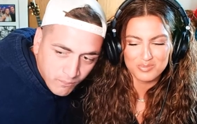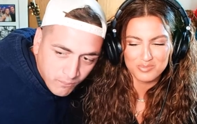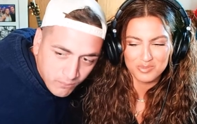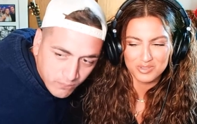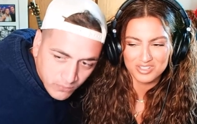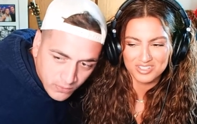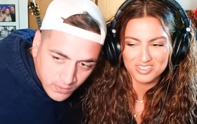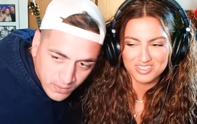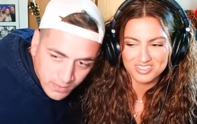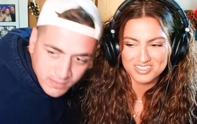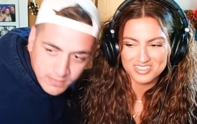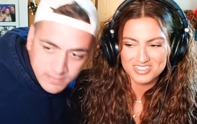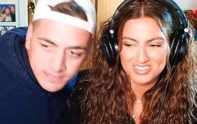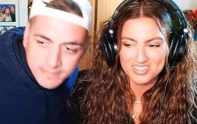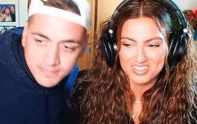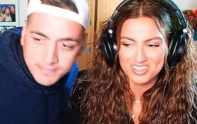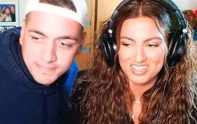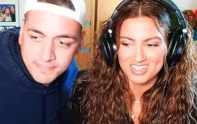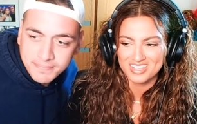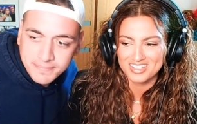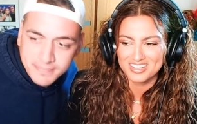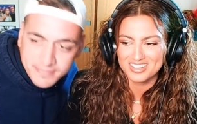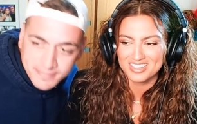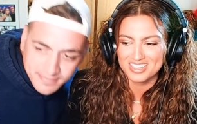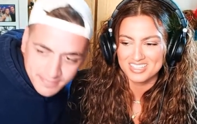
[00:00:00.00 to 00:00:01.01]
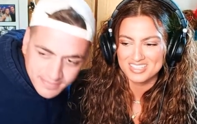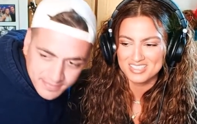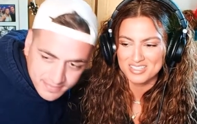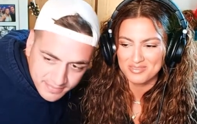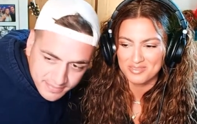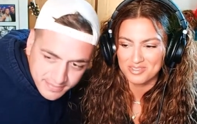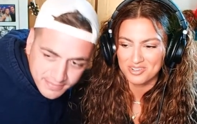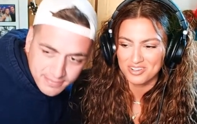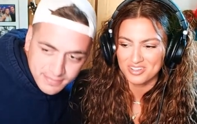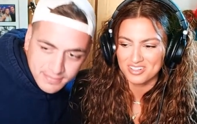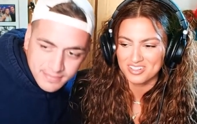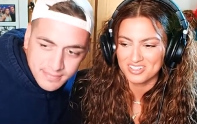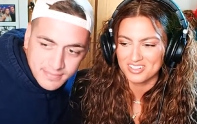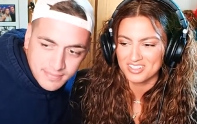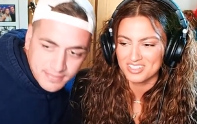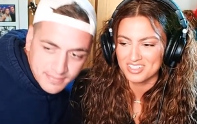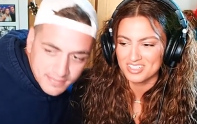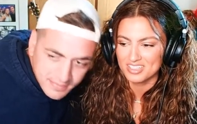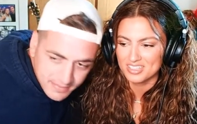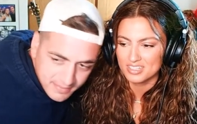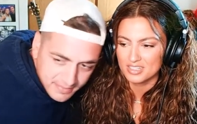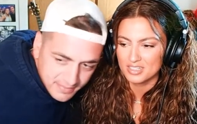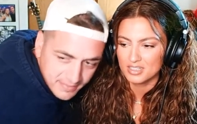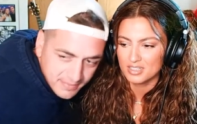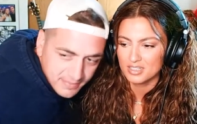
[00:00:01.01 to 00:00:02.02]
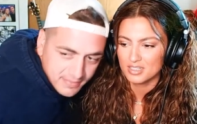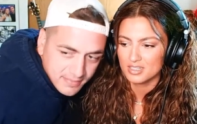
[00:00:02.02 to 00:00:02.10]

Speaker 1: splitter so that next time you're on here, I can.